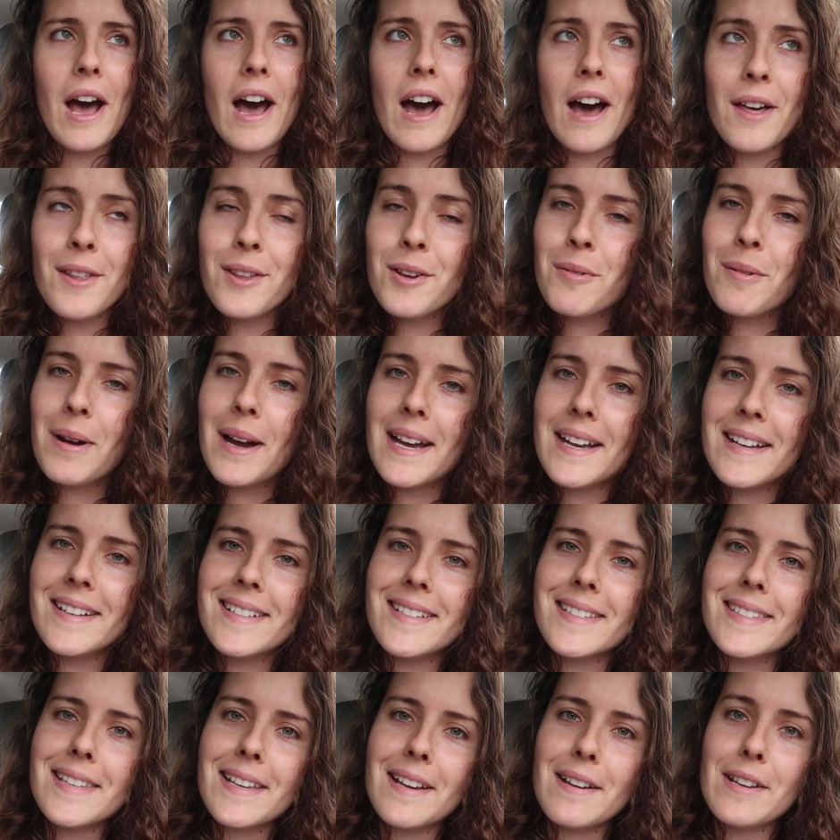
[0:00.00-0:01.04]

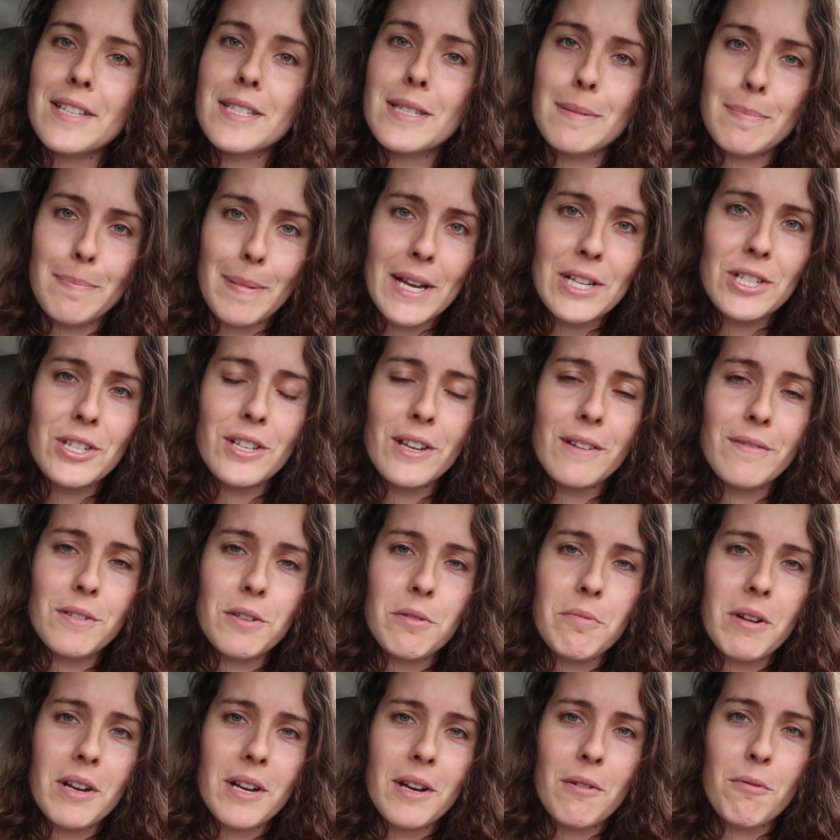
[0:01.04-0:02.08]
Otherwise, especially if
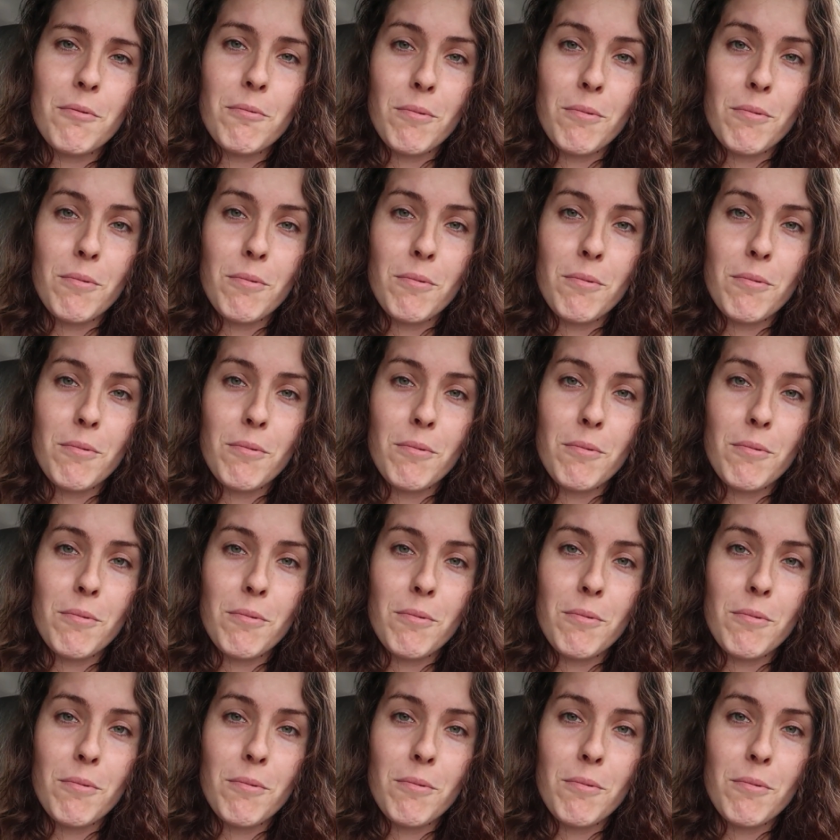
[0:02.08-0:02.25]
you were in a